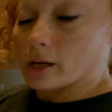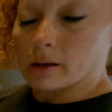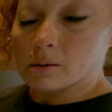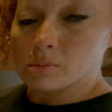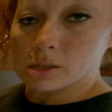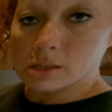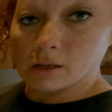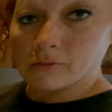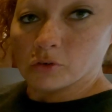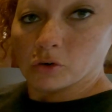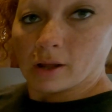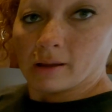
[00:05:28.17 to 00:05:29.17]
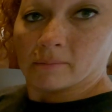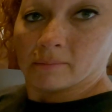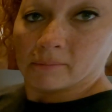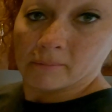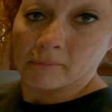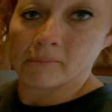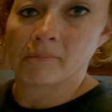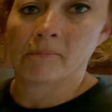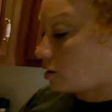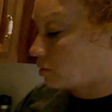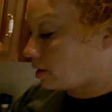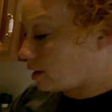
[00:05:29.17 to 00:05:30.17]
check them to see if they're done.
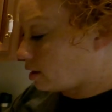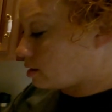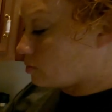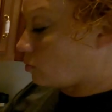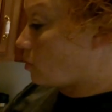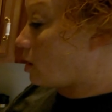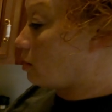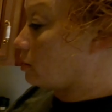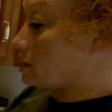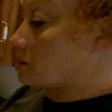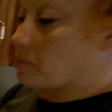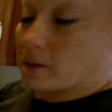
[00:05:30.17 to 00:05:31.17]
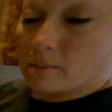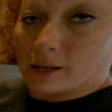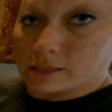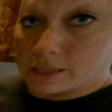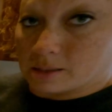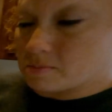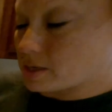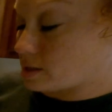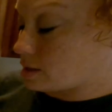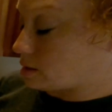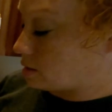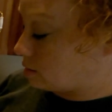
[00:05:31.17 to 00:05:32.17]
Okay, well, it's been about 10
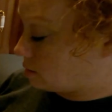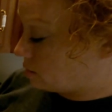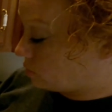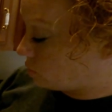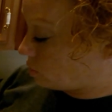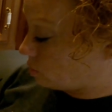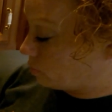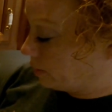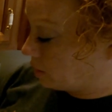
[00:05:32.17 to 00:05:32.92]
minutes. So